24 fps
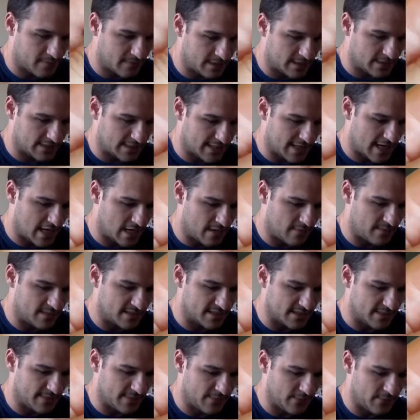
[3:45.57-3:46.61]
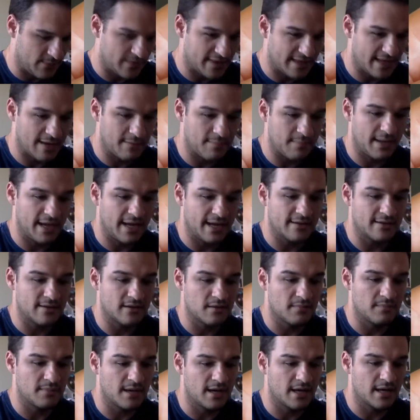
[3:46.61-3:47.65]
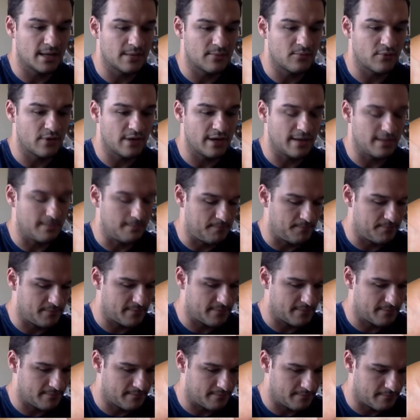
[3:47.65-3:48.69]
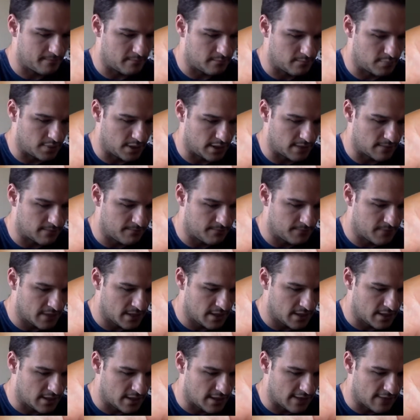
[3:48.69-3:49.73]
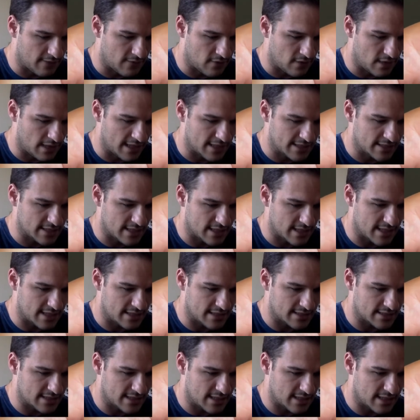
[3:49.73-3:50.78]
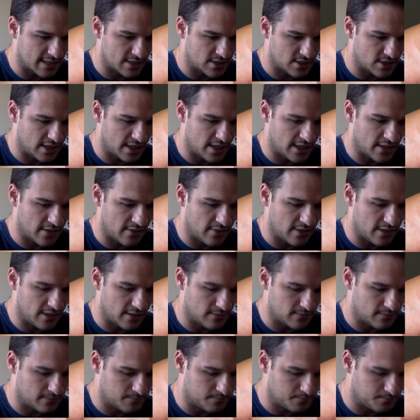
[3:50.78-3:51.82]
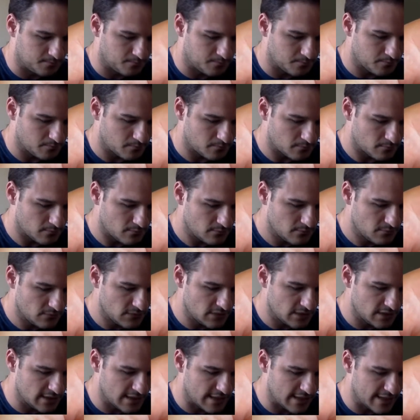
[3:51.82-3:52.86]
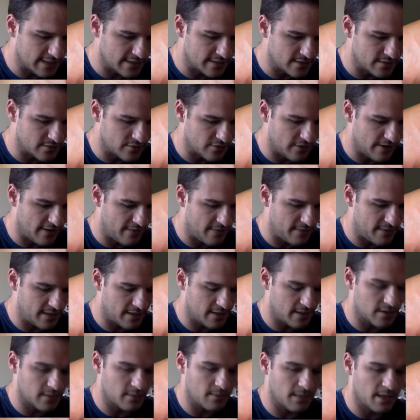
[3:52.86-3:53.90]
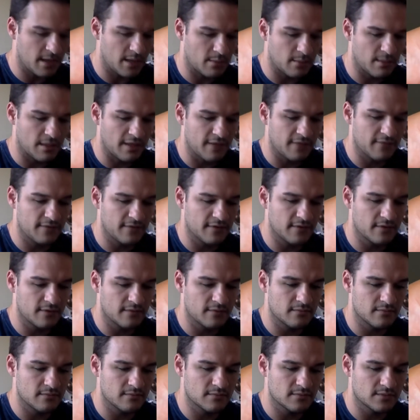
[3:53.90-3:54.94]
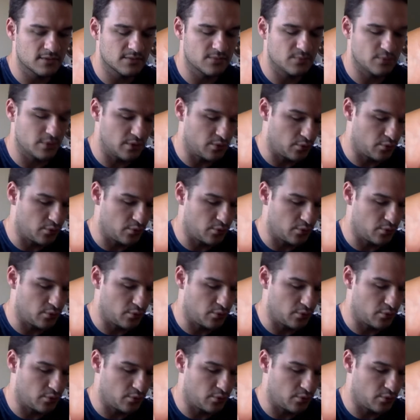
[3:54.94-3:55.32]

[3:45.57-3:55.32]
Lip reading: It's got to be something with that band on the bottom, right? But nevertheless, a nice Shaquille O'Neal. 92 draft pick on the bottom left. It's pretty